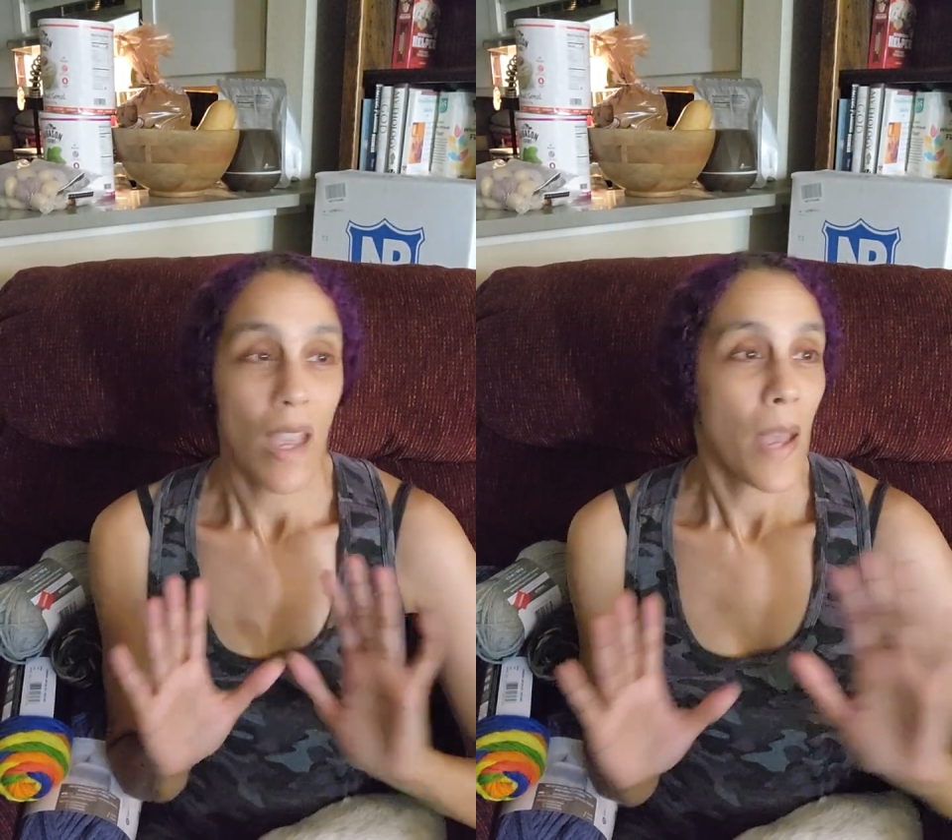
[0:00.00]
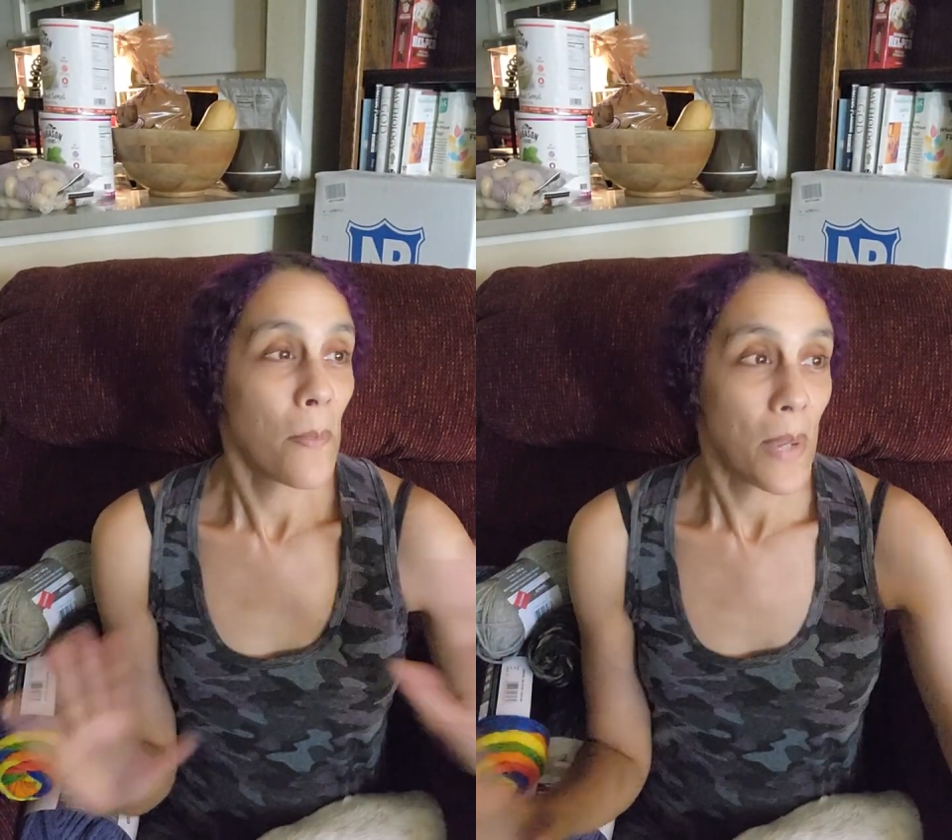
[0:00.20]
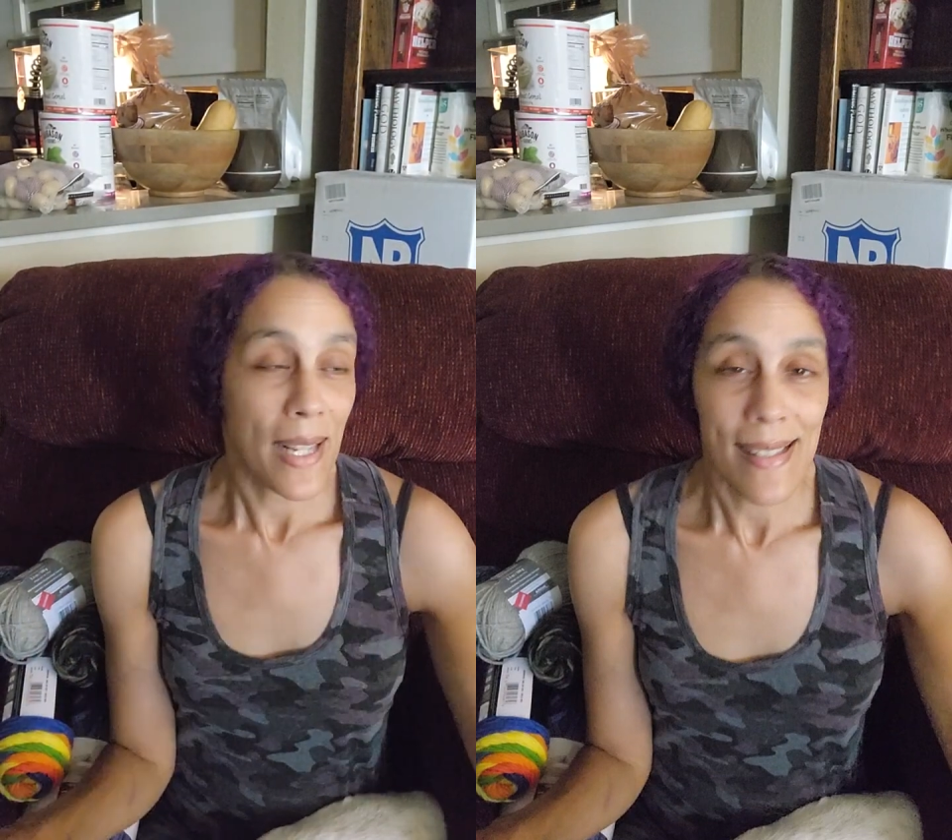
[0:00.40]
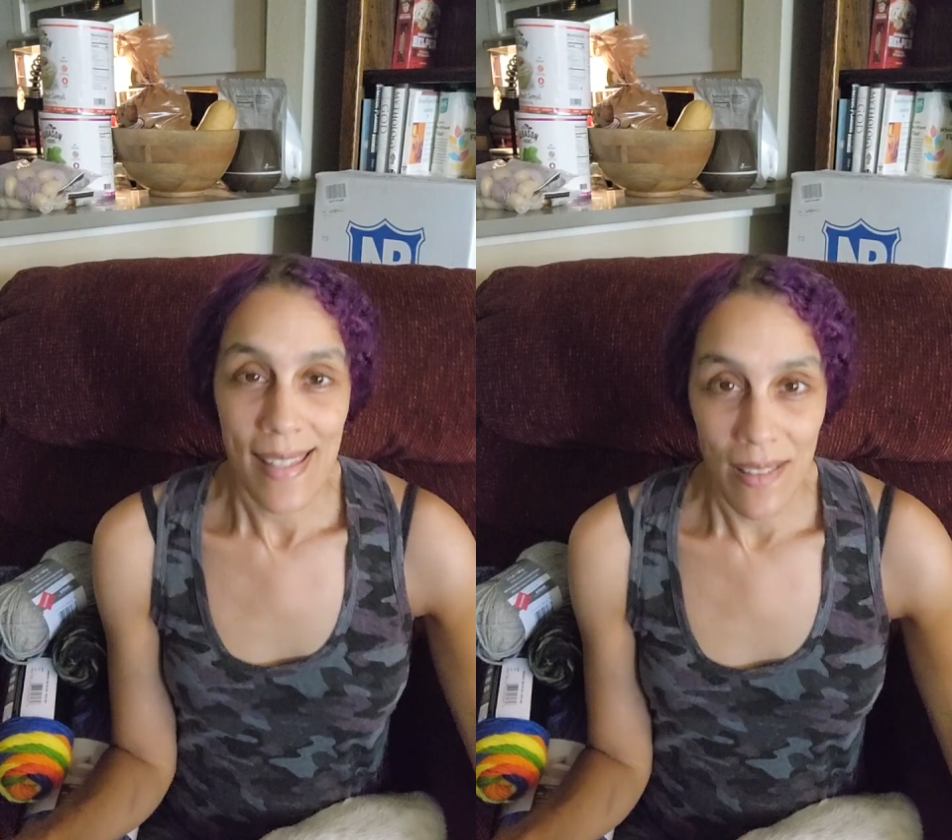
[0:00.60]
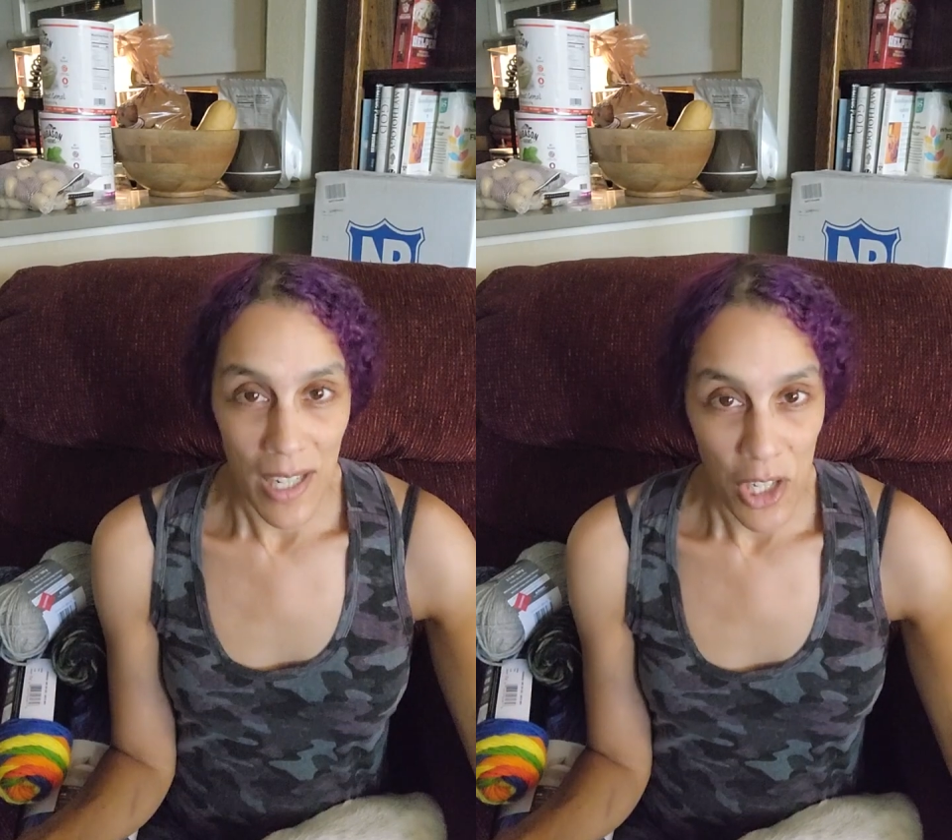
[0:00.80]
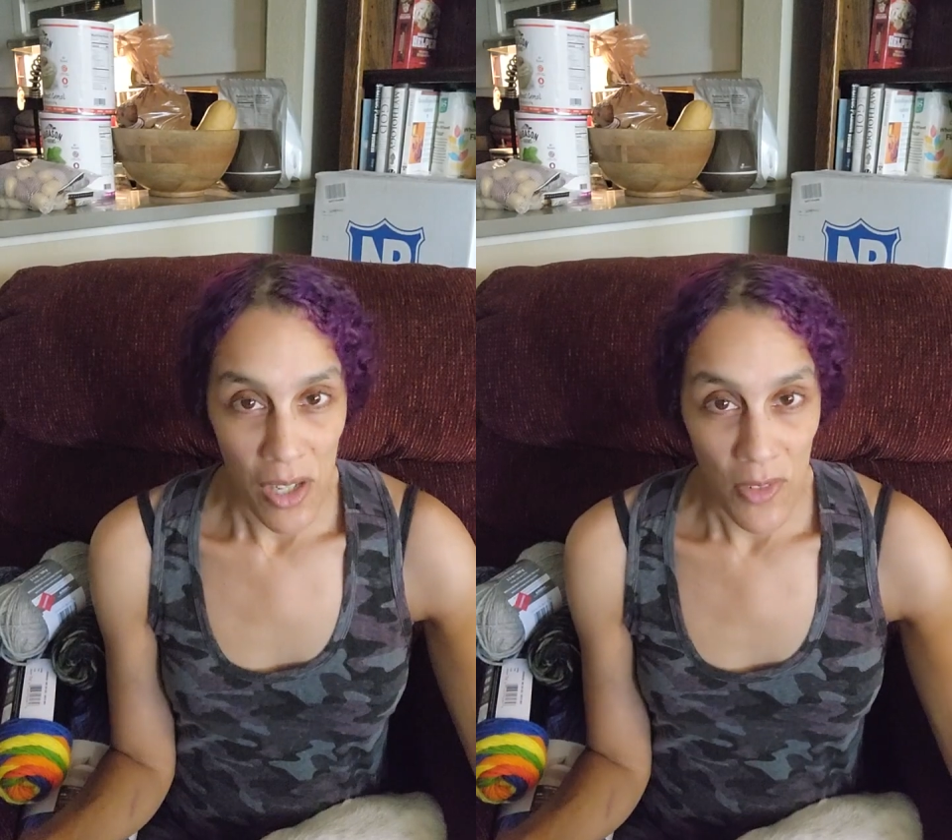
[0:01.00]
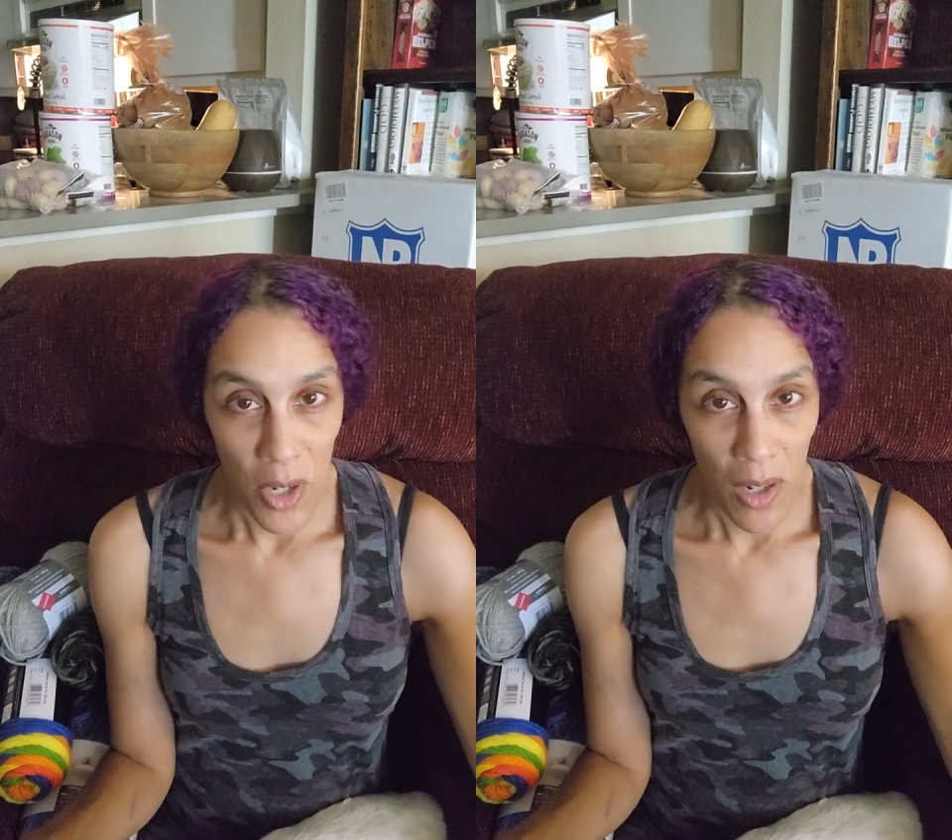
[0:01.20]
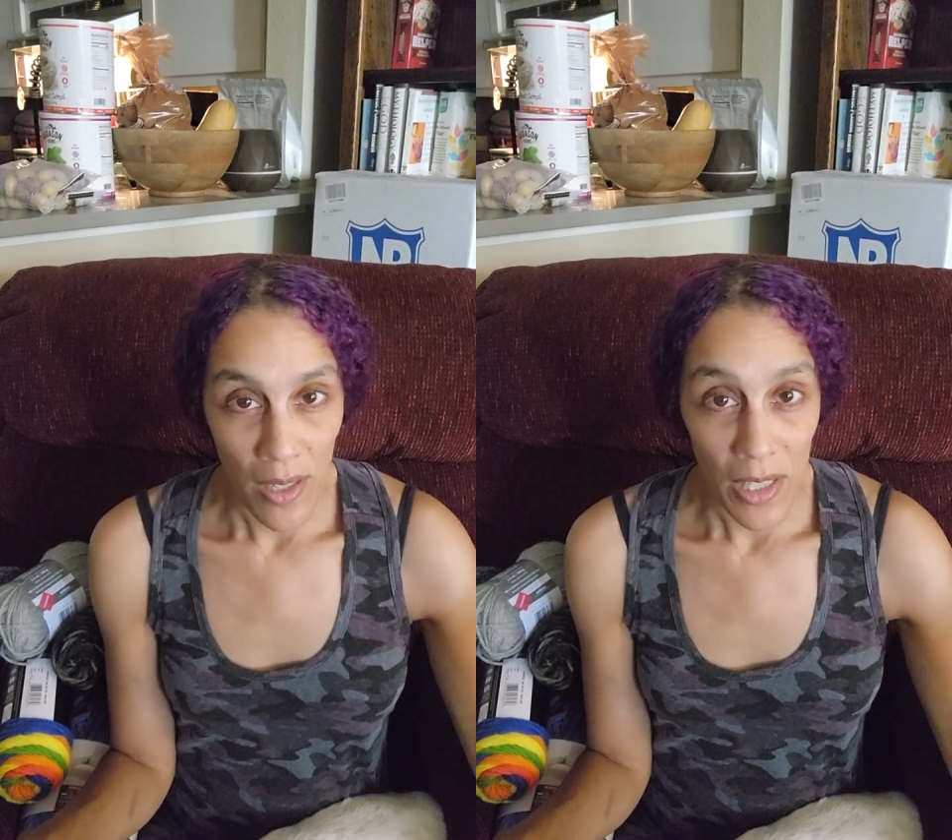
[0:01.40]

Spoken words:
a big selection of yarn